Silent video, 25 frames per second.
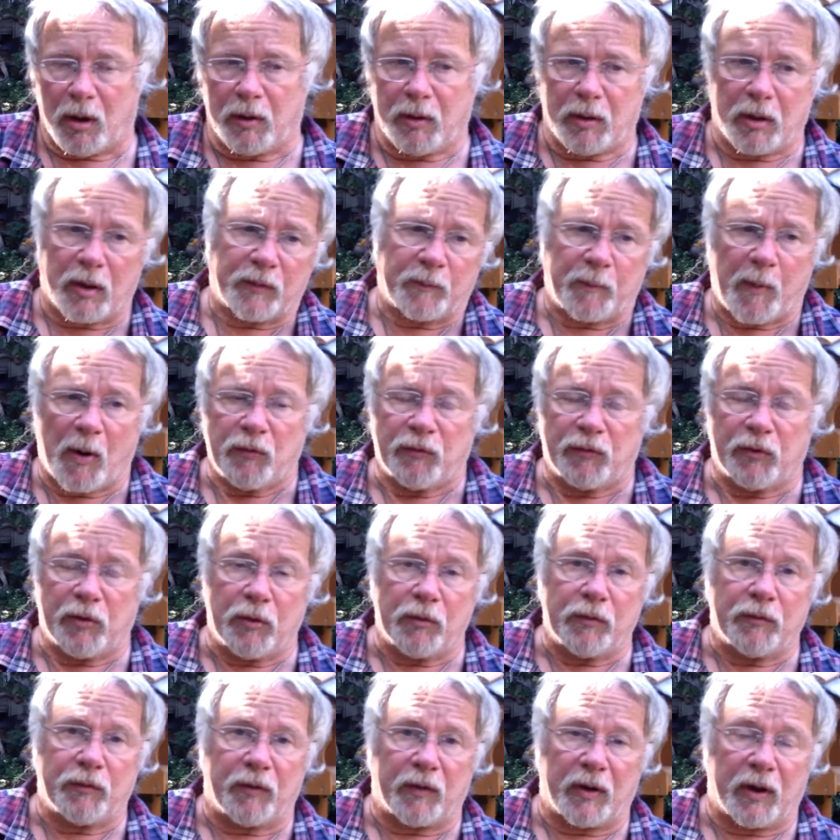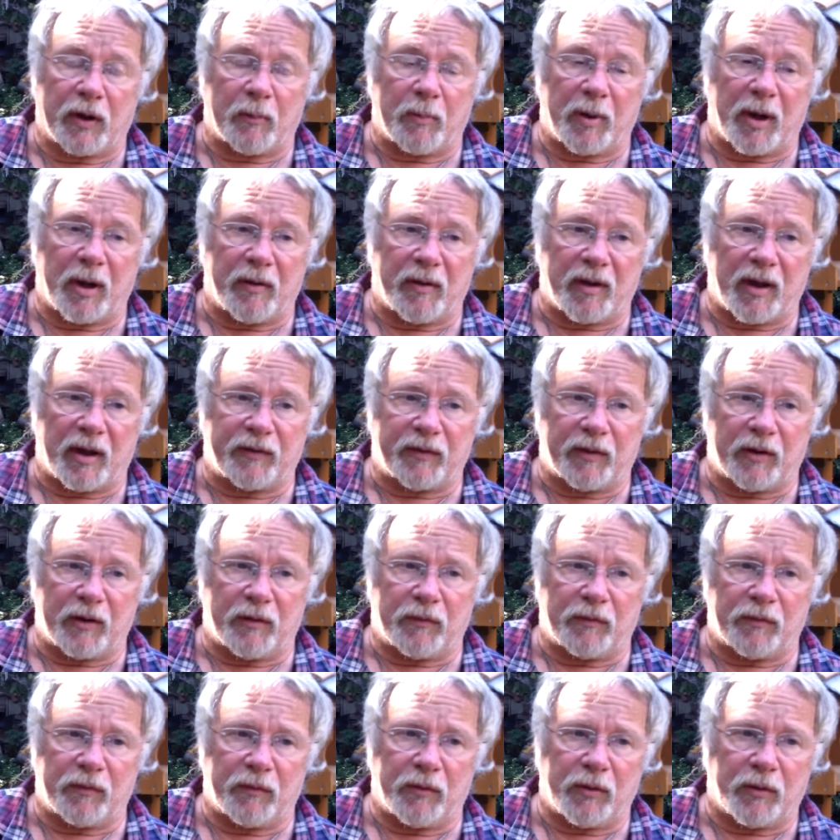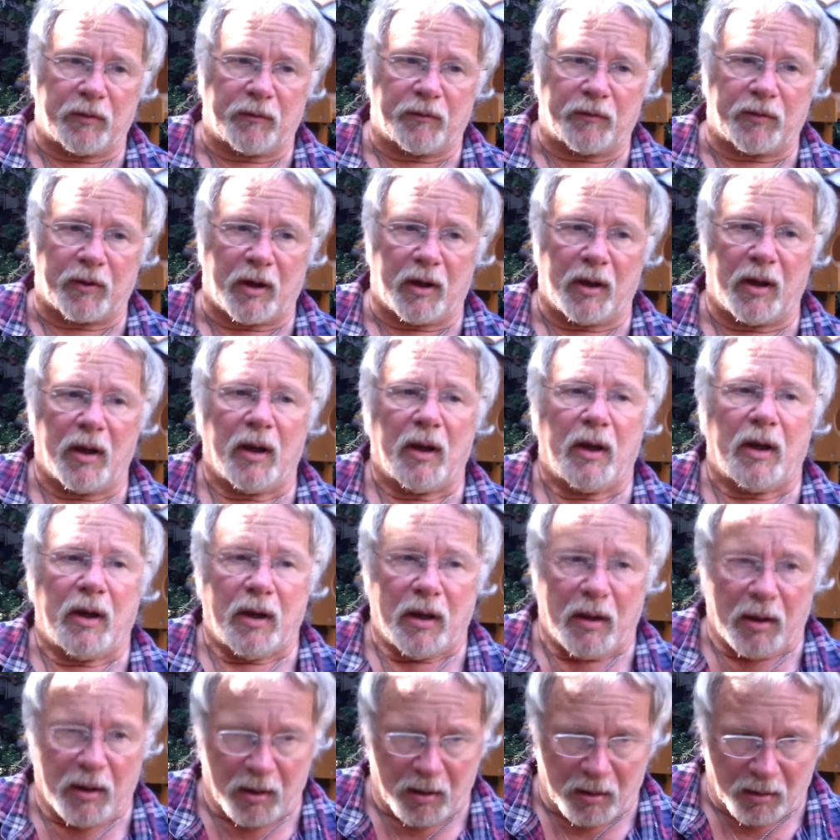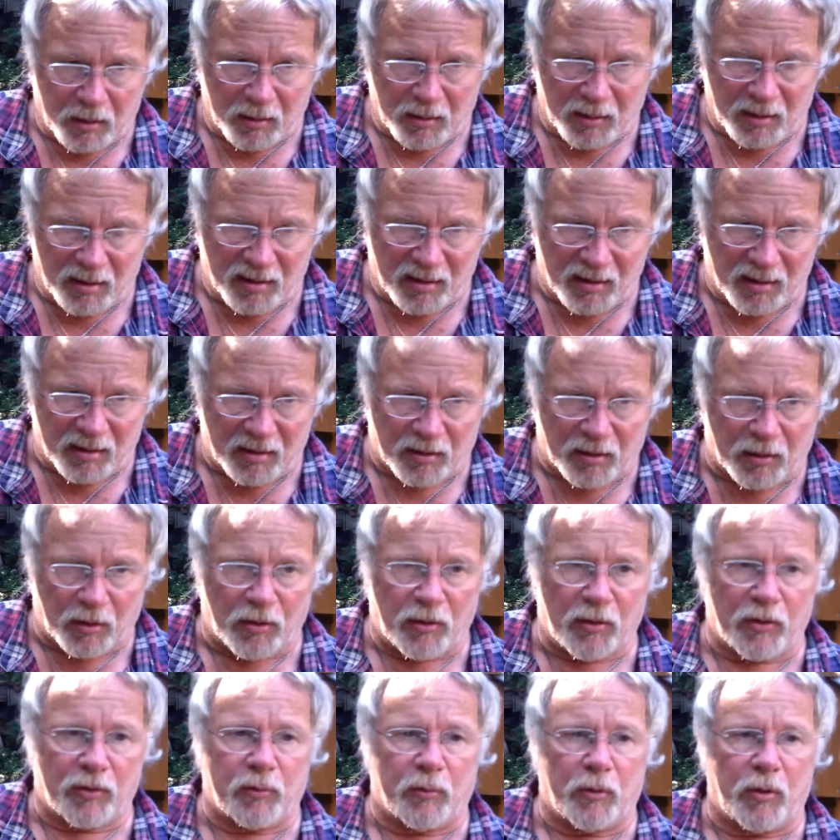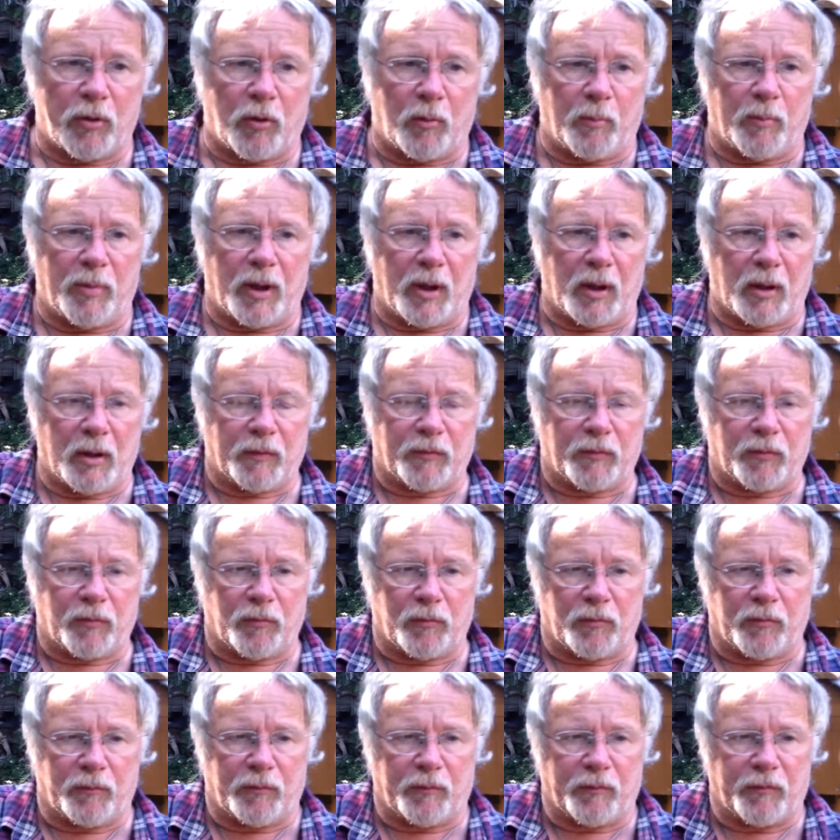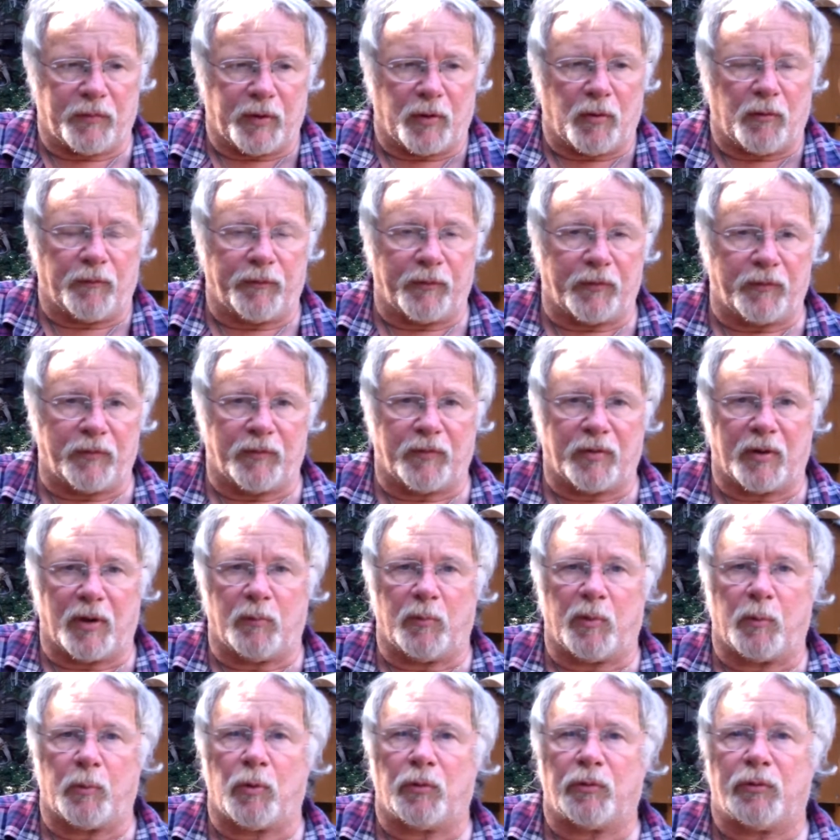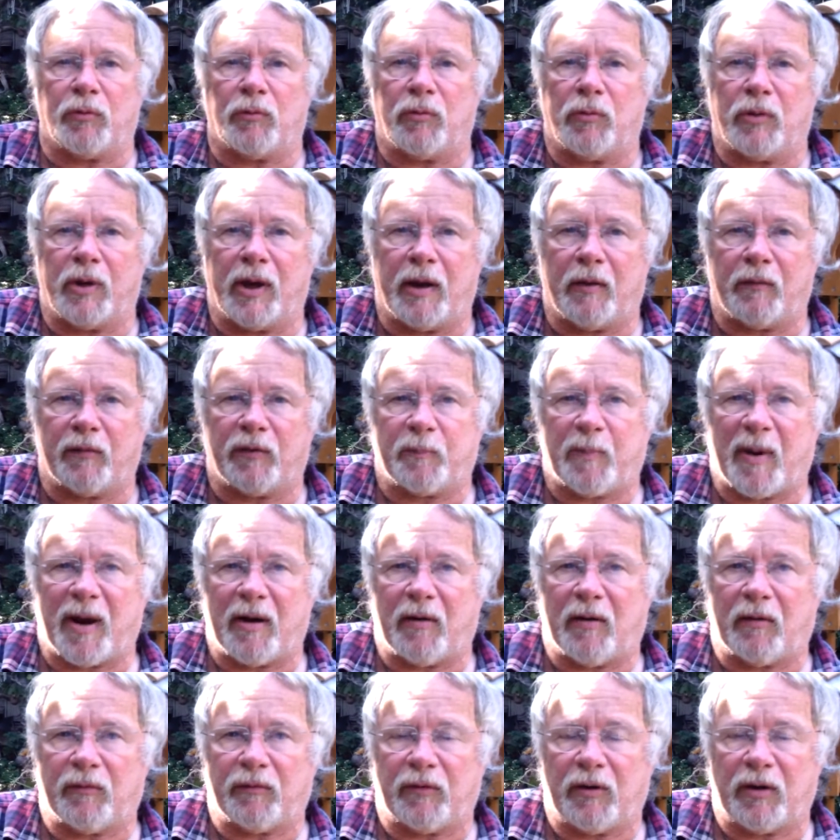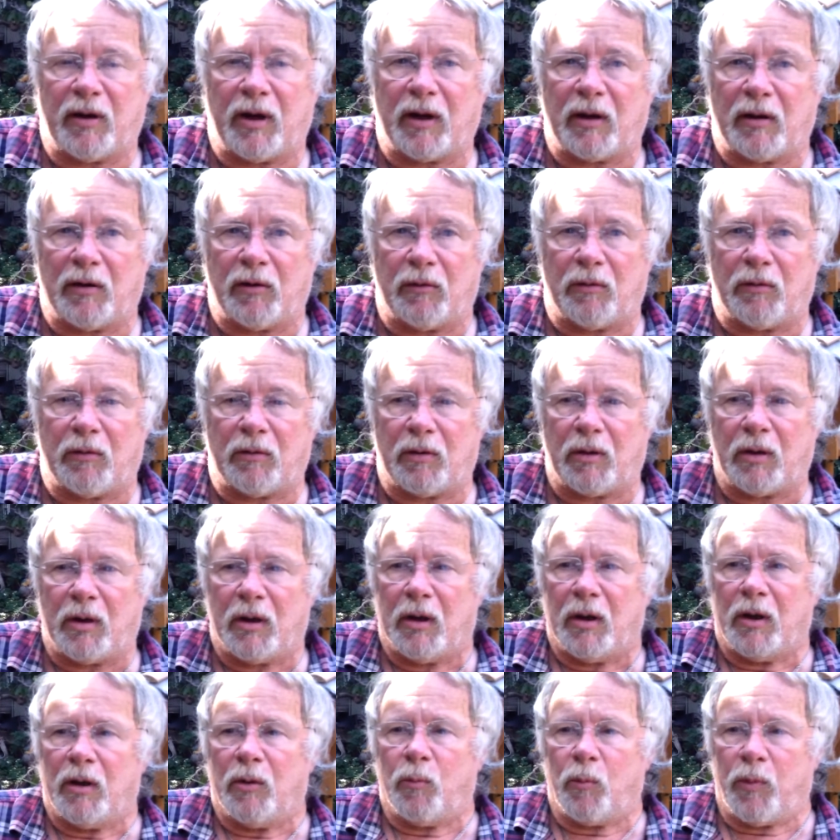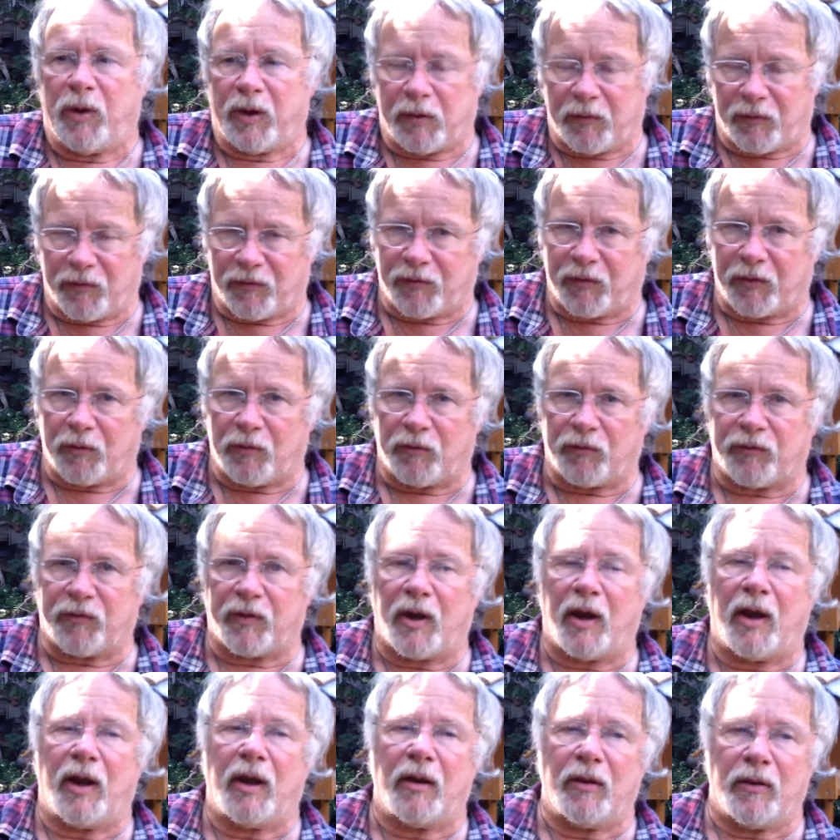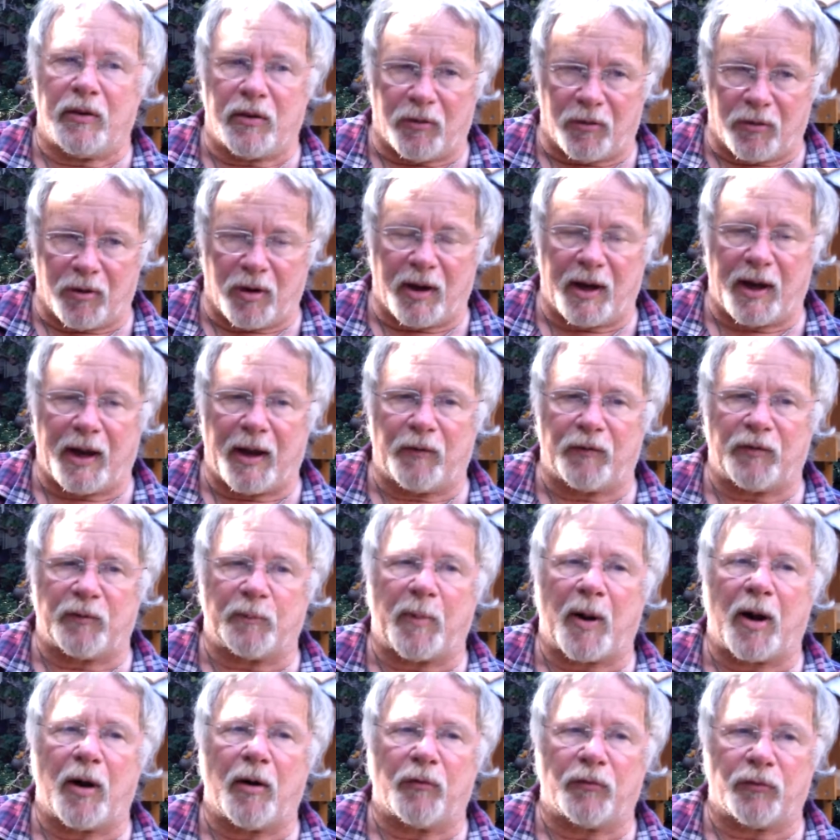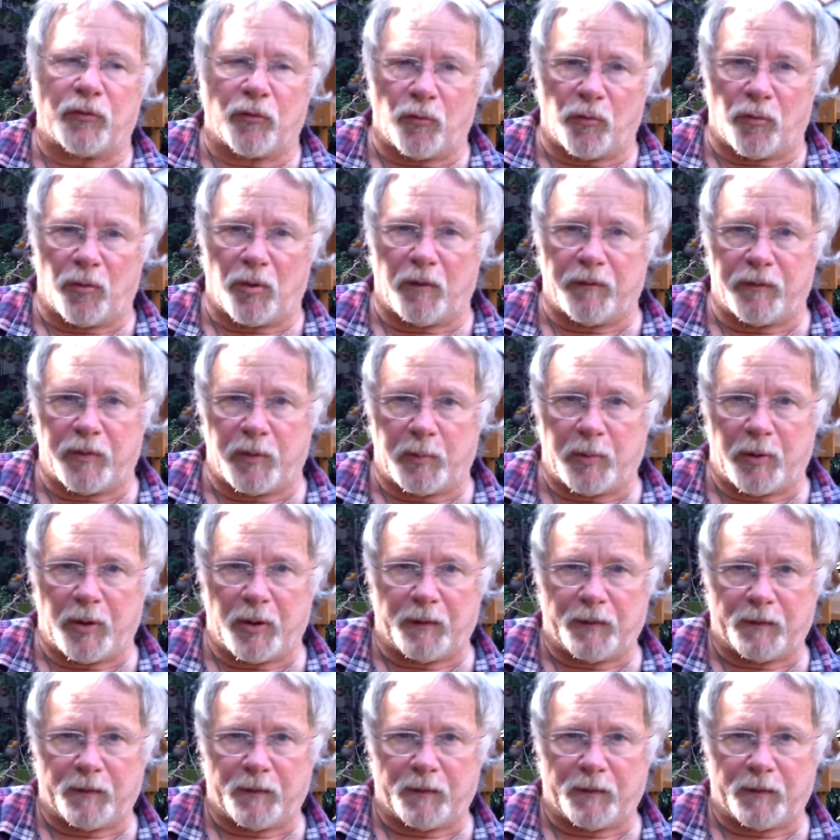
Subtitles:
And I suppose the good thing about that is you can say, as long as we're not being sort of selfish and saying we want all the house sparrows in England, we can still say there are house sparrows all over the